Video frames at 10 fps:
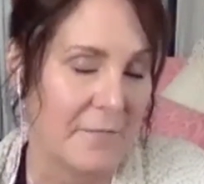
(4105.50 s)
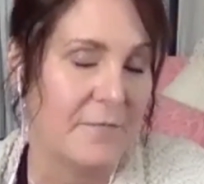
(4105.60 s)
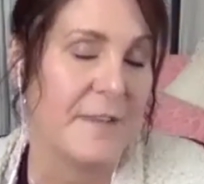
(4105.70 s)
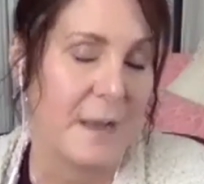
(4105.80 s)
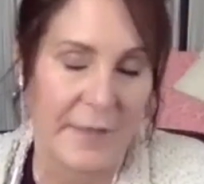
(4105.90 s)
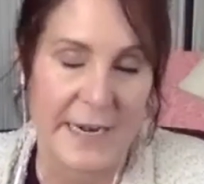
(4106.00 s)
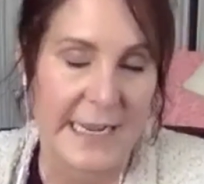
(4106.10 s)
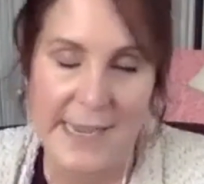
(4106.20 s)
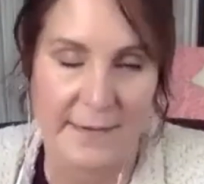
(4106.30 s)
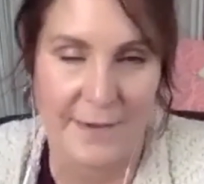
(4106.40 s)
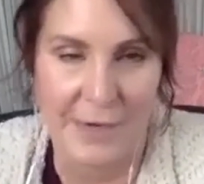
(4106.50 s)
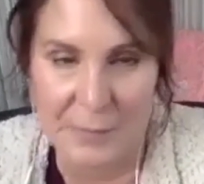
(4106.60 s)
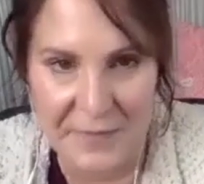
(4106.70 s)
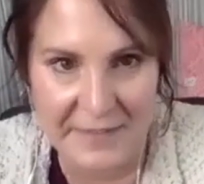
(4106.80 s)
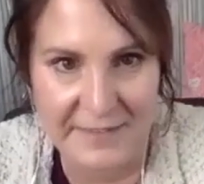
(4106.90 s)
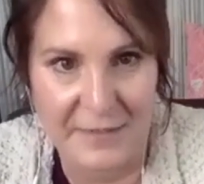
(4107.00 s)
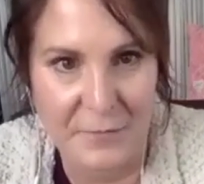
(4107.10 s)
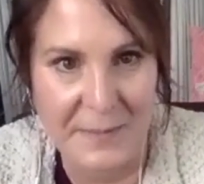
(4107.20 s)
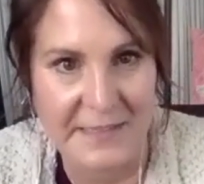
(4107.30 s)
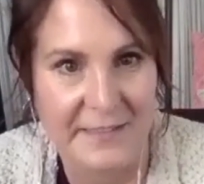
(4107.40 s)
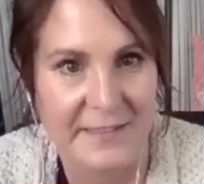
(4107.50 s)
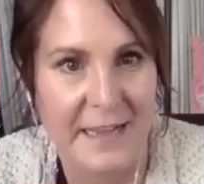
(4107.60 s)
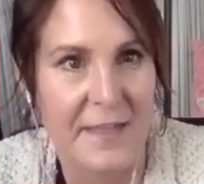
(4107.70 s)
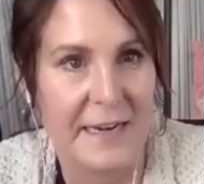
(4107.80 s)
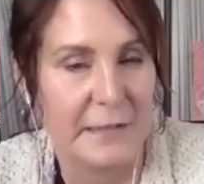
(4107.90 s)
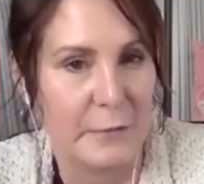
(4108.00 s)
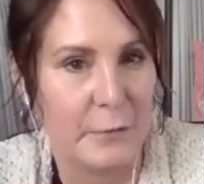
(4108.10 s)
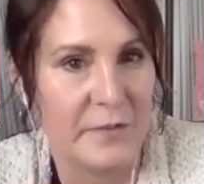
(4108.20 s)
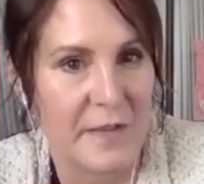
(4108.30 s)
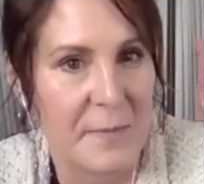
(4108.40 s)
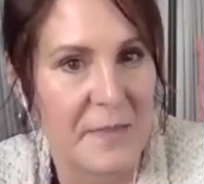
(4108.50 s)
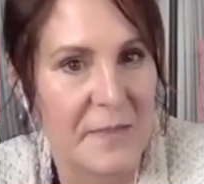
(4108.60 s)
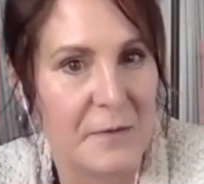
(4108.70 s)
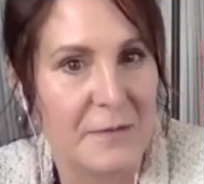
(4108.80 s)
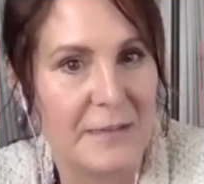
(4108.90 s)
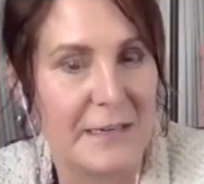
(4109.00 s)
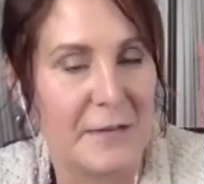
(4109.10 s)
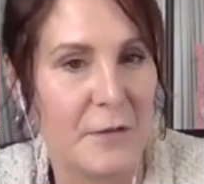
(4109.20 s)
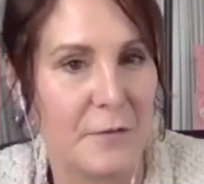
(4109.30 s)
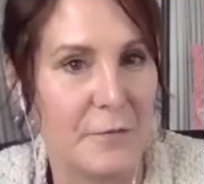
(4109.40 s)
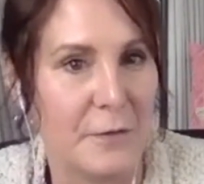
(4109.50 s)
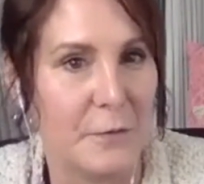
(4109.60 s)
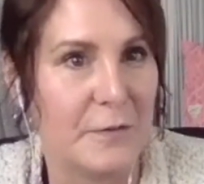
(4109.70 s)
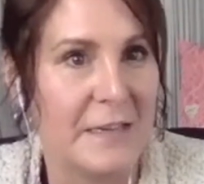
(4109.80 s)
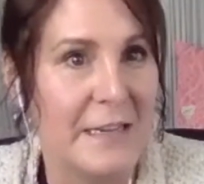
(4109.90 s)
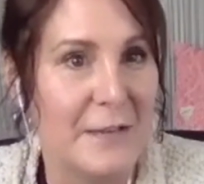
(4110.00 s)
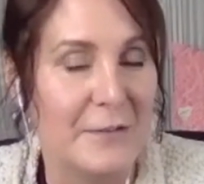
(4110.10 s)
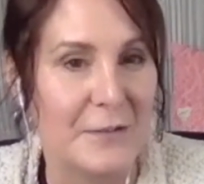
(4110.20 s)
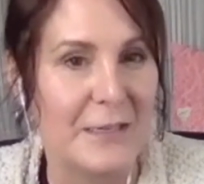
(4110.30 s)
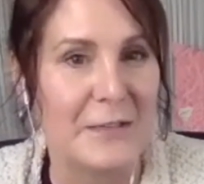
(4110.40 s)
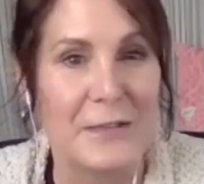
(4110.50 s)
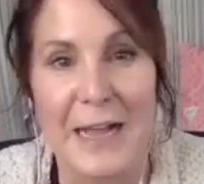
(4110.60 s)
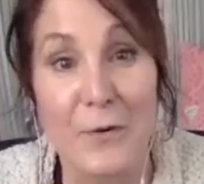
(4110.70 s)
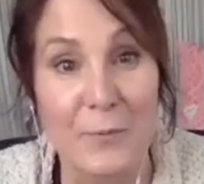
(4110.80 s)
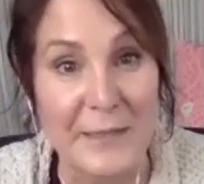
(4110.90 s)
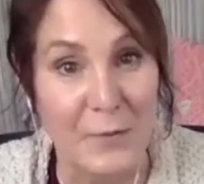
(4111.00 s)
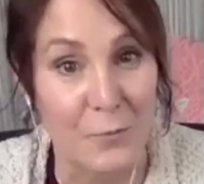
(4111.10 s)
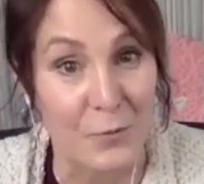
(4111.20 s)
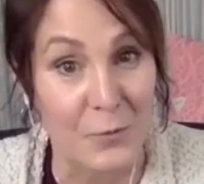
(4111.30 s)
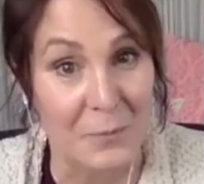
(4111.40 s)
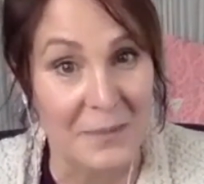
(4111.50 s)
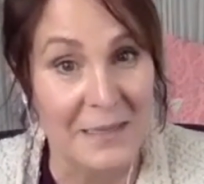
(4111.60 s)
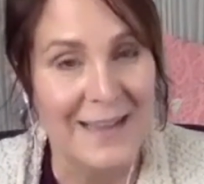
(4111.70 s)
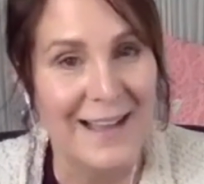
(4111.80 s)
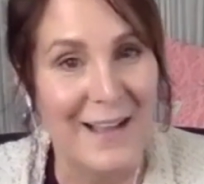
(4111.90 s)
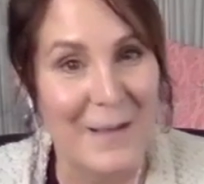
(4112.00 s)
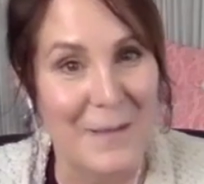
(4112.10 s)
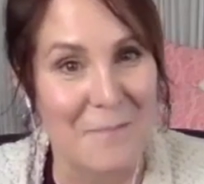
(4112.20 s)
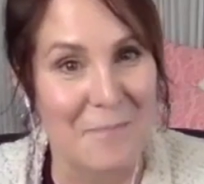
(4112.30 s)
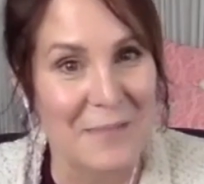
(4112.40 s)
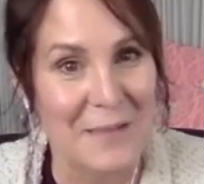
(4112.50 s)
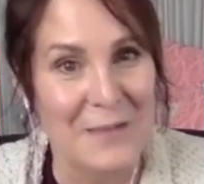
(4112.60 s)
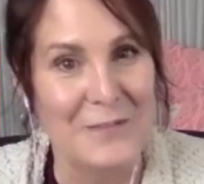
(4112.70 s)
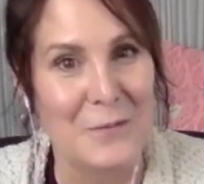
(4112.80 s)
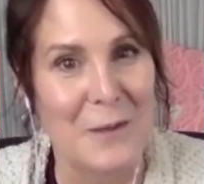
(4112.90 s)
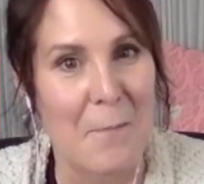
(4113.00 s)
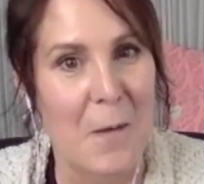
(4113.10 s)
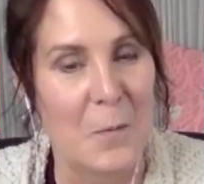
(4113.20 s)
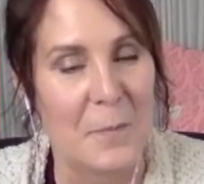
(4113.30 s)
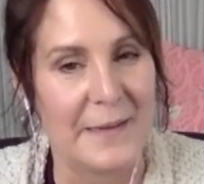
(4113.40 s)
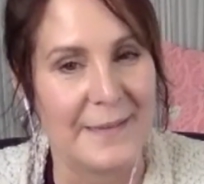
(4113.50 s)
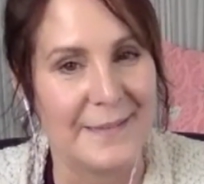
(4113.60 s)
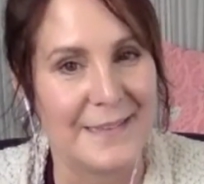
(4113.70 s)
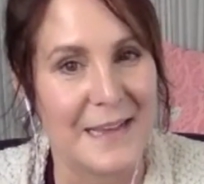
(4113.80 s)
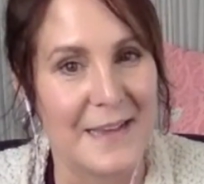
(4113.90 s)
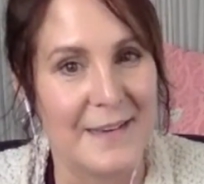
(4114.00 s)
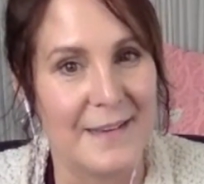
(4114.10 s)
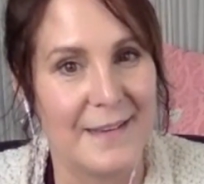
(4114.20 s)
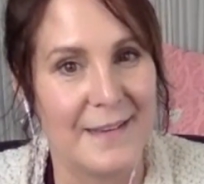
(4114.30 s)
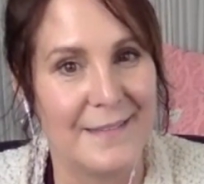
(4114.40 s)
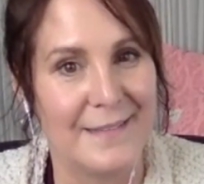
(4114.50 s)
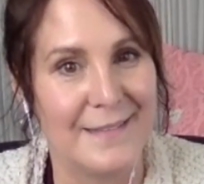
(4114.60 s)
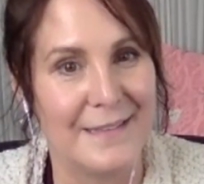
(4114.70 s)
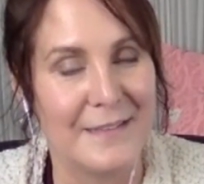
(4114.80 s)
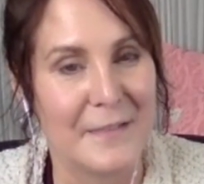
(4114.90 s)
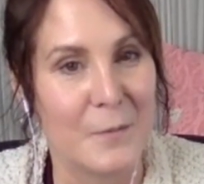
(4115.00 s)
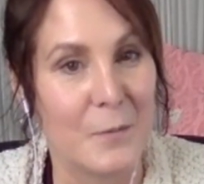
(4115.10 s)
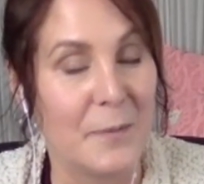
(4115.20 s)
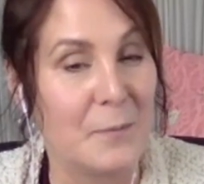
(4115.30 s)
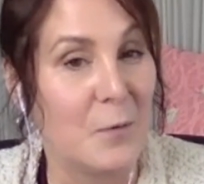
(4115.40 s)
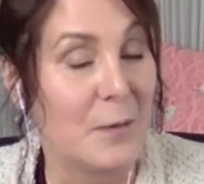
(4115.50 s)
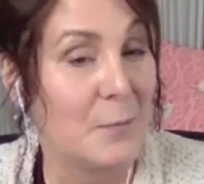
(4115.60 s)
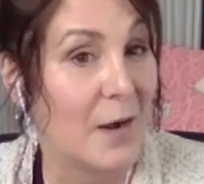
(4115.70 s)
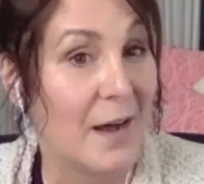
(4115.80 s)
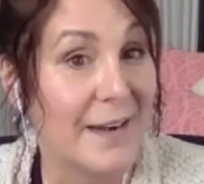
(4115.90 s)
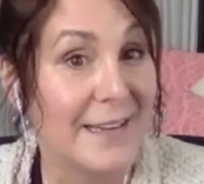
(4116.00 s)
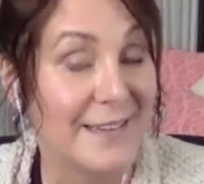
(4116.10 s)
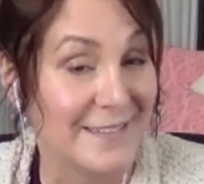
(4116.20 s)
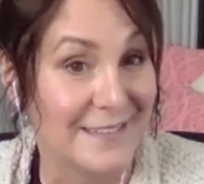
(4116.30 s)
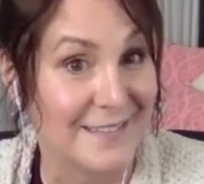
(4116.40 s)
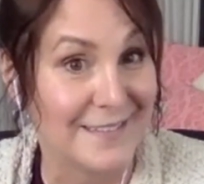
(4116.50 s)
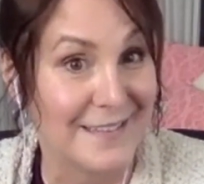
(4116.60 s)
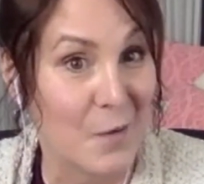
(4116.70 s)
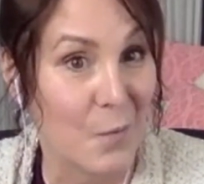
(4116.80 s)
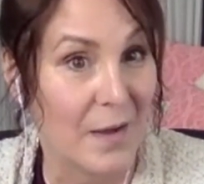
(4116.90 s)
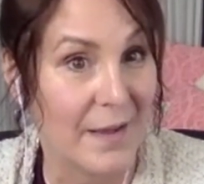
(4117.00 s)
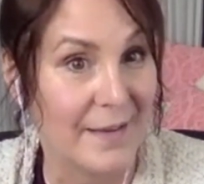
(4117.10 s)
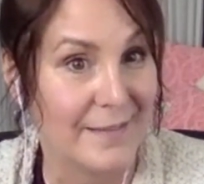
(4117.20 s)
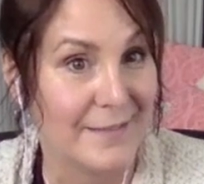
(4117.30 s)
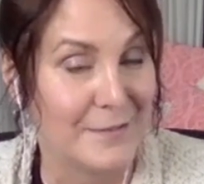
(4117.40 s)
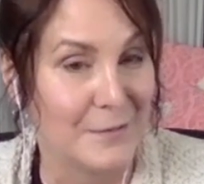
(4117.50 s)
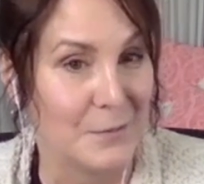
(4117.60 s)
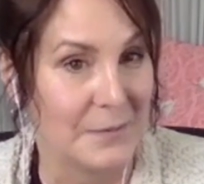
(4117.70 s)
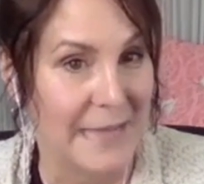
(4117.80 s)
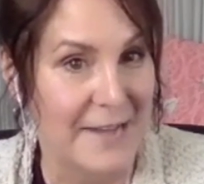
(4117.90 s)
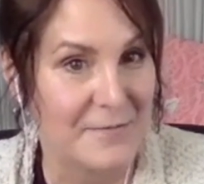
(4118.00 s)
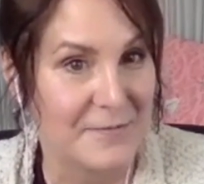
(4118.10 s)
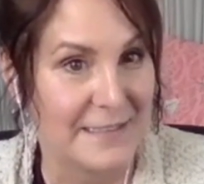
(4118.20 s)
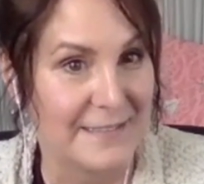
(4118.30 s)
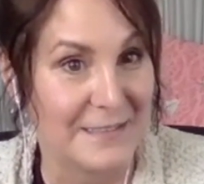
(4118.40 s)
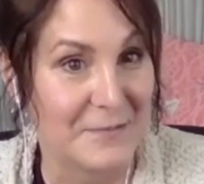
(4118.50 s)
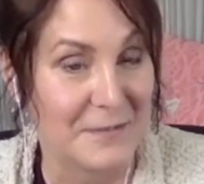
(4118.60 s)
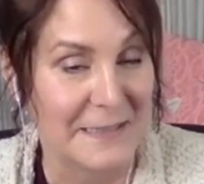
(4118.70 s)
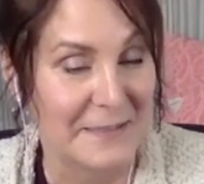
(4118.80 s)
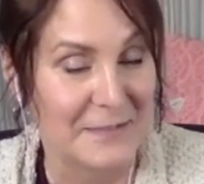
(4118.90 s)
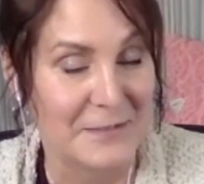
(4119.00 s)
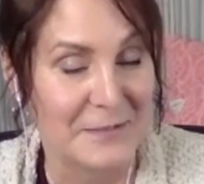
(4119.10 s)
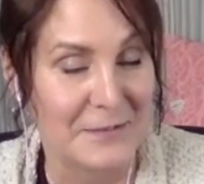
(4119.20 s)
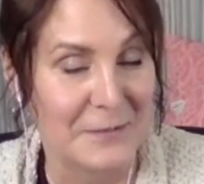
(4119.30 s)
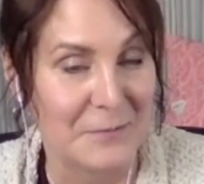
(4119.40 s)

found that I can't talk about that stuff, because then I lose them and they're kind of confused. So you got to read the room. So what I'm hoping is that there will be more and more audiences that want to laugh at stuff like this. So